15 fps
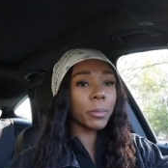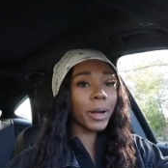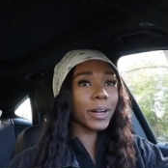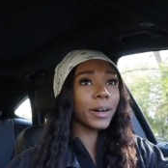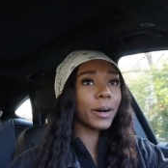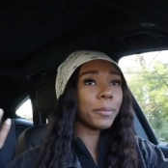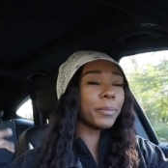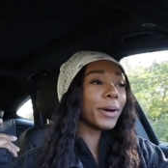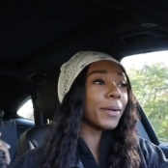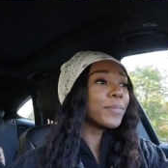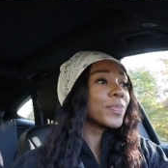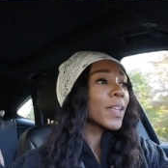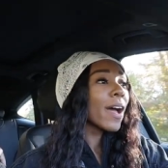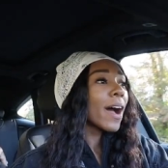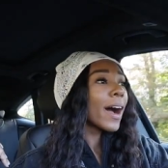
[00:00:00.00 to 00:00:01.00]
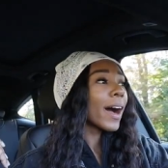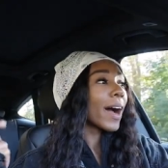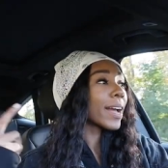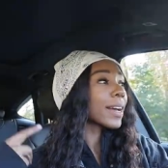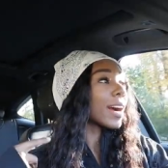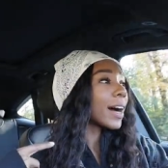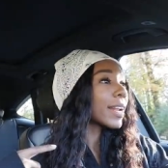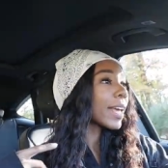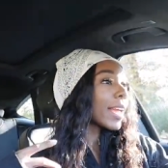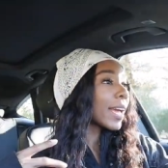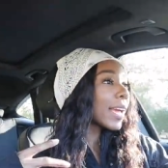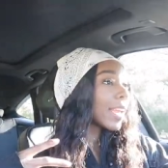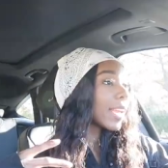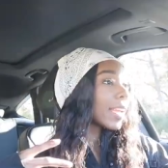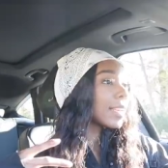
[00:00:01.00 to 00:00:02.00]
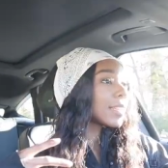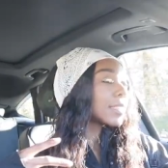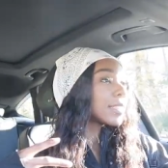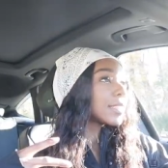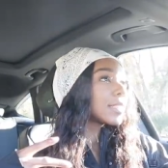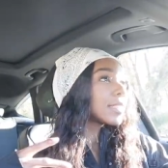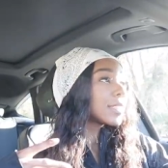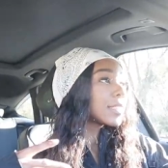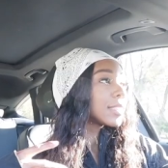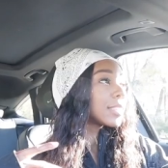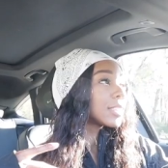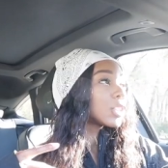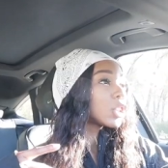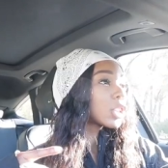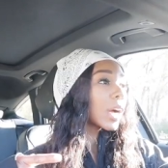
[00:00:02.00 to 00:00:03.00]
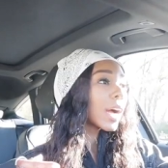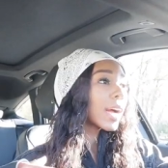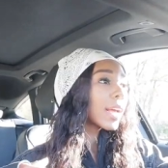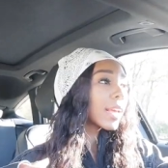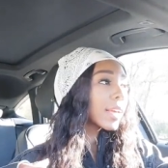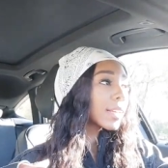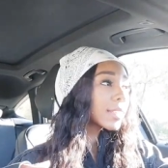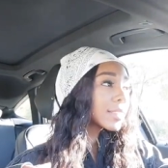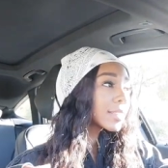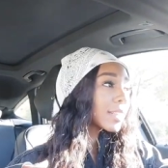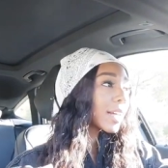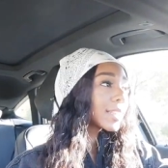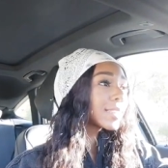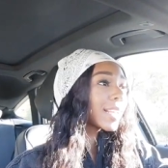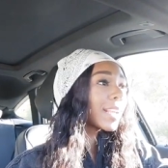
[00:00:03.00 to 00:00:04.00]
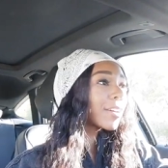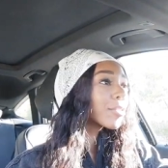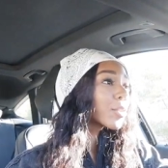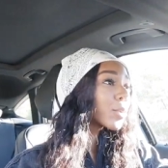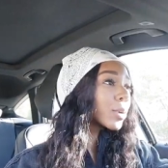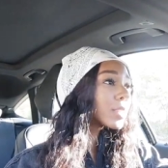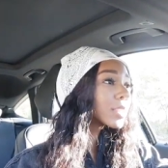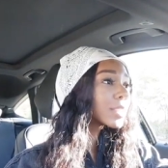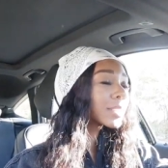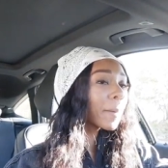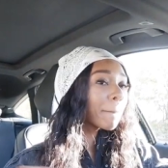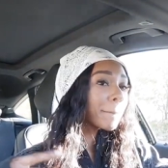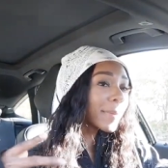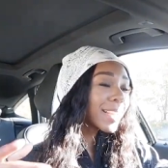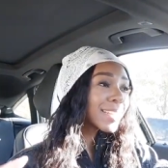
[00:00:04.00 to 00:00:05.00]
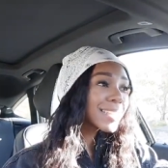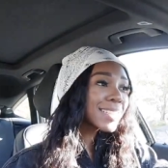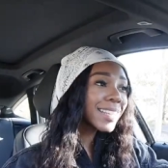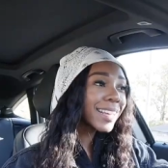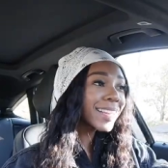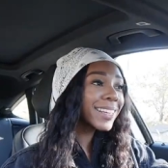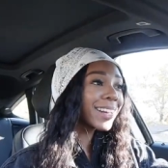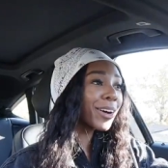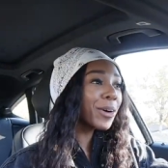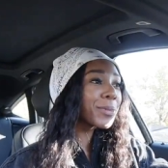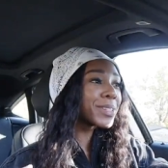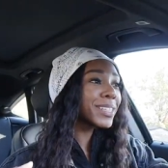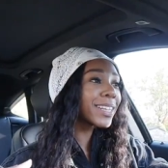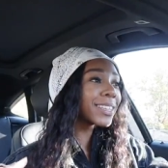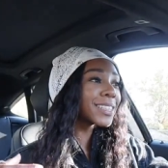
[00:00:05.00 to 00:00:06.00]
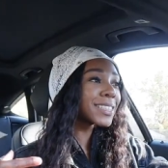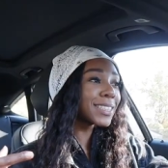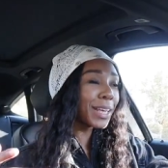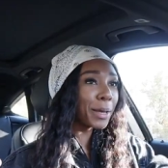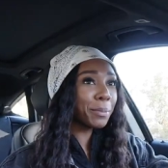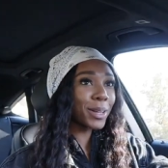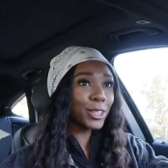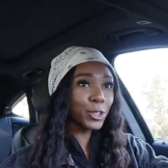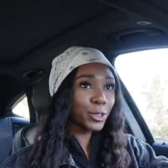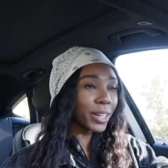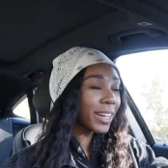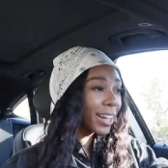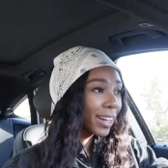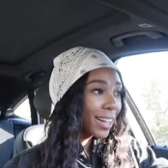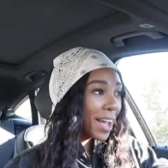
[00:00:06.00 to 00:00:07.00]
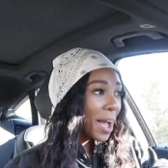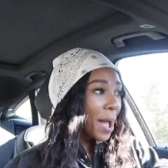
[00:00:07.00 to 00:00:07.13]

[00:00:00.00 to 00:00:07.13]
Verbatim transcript: out my cup but I got a chai latte, of course, because I'm basic and I always get the same drink.